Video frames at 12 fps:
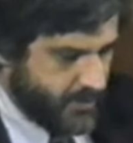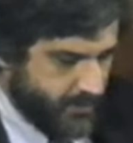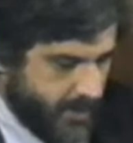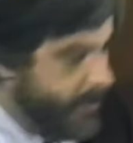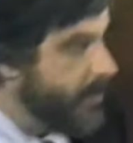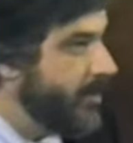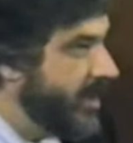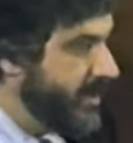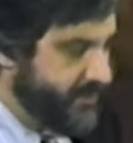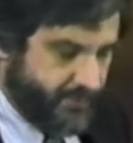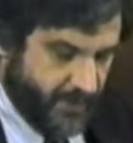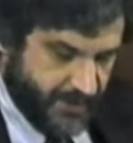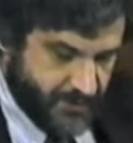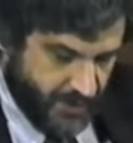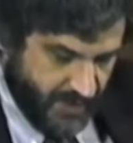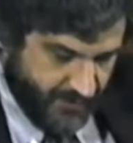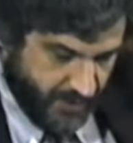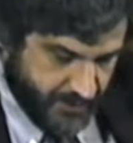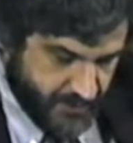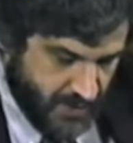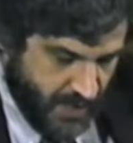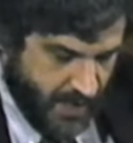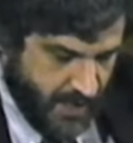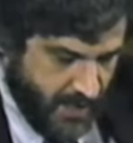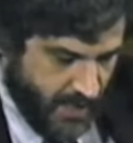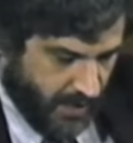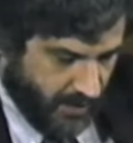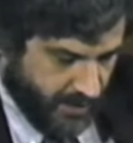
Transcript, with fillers: submitted, among other things, in evidence, a